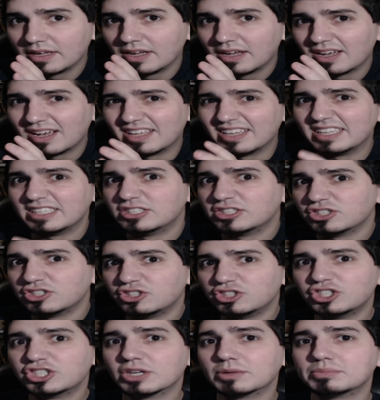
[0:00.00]
And he just
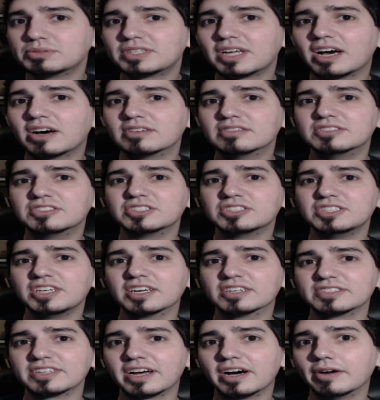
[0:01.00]
jumps out and just
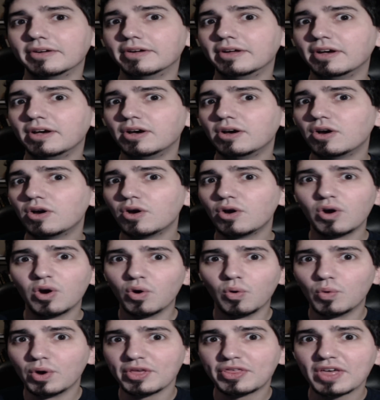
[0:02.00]
yells out,
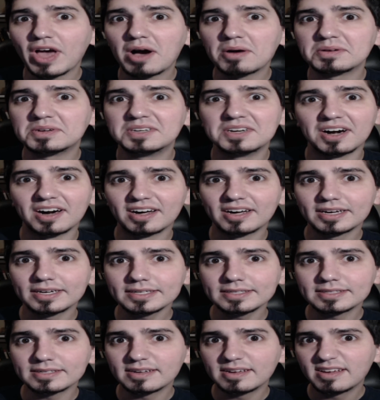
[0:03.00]
"Without
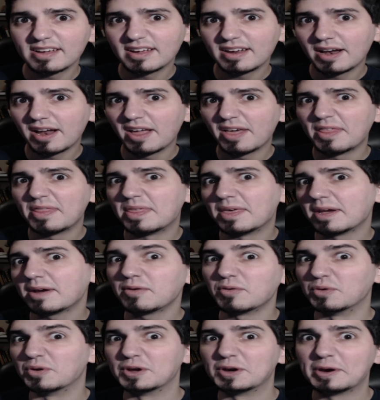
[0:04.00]
God, there
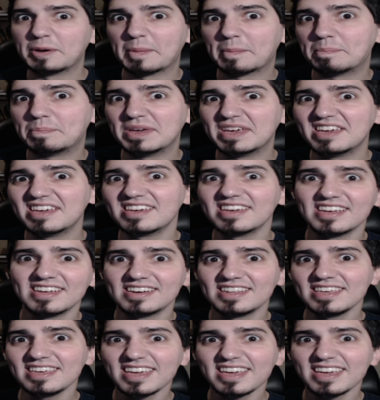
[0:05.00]
wouldn't be any